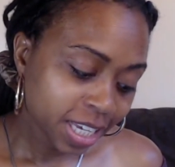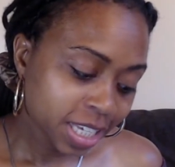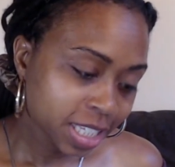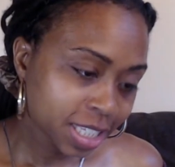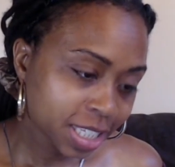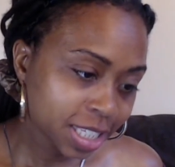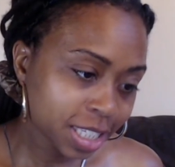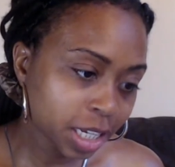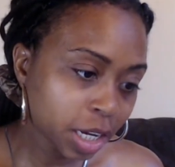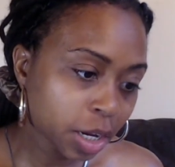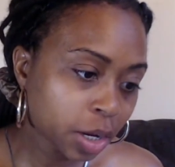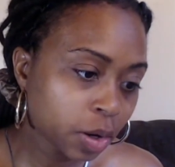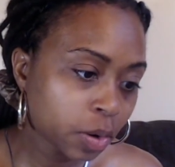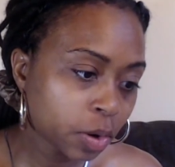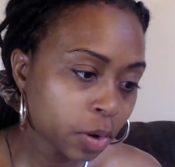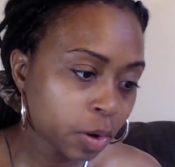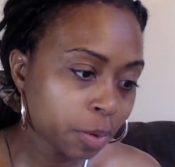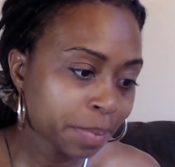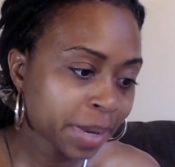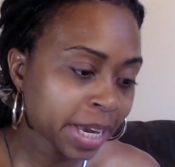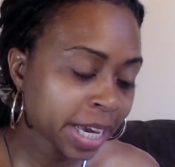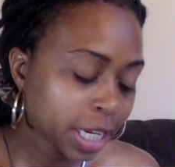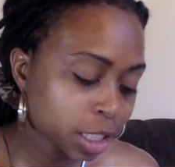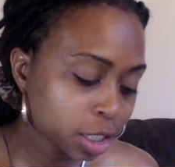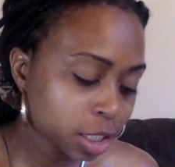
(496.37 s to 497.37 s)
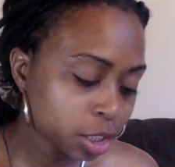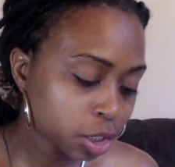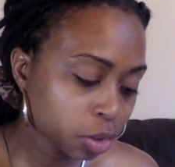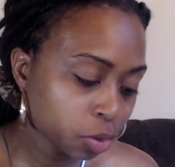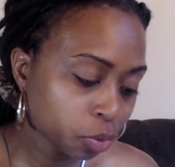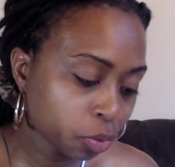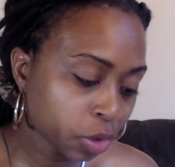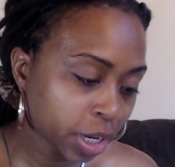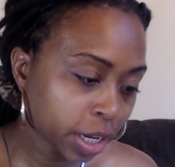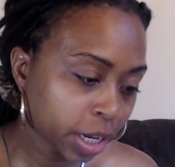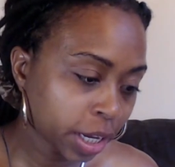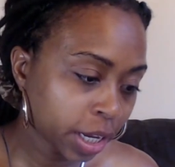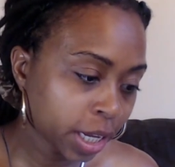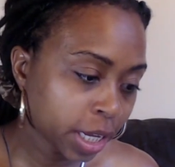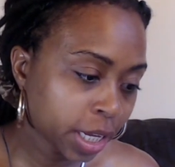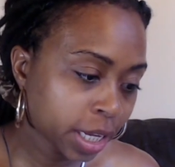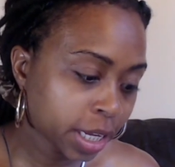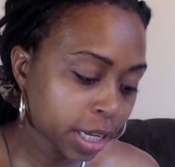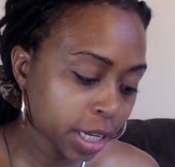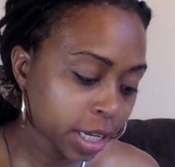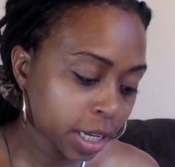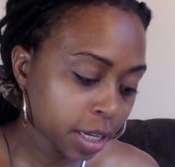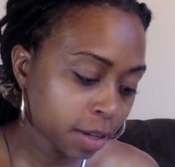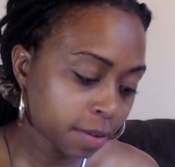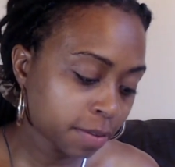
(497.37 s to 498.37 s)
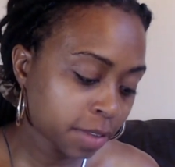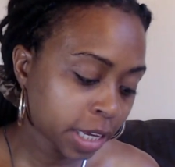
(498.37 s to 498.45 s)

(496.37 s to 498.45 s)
So on page 3 of